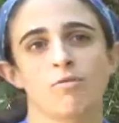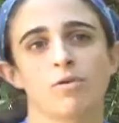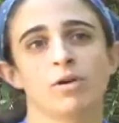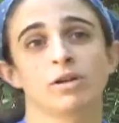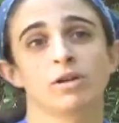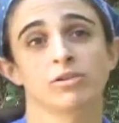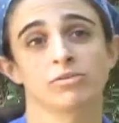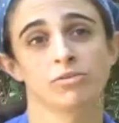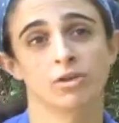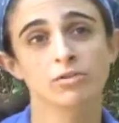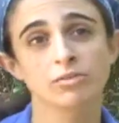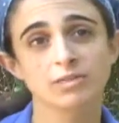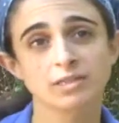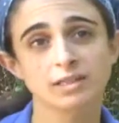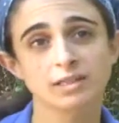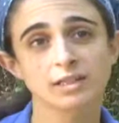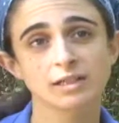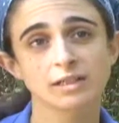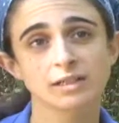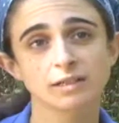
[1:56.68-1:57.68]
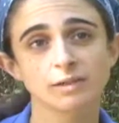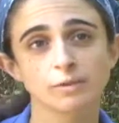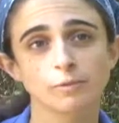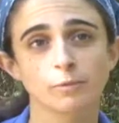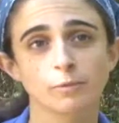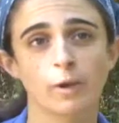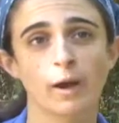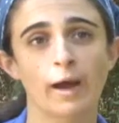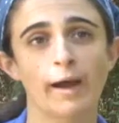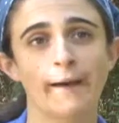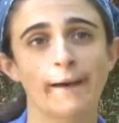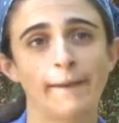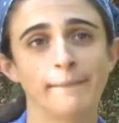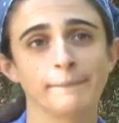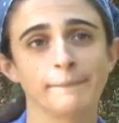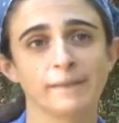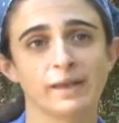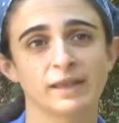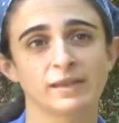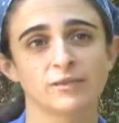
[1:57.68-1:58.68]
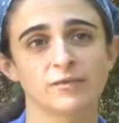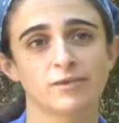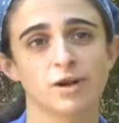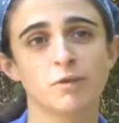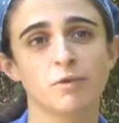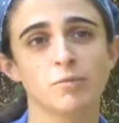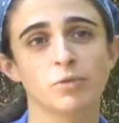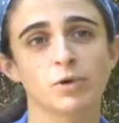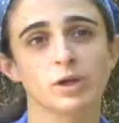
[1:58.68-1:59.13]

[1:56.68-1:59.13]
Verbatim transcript: what grows here um, at the farm,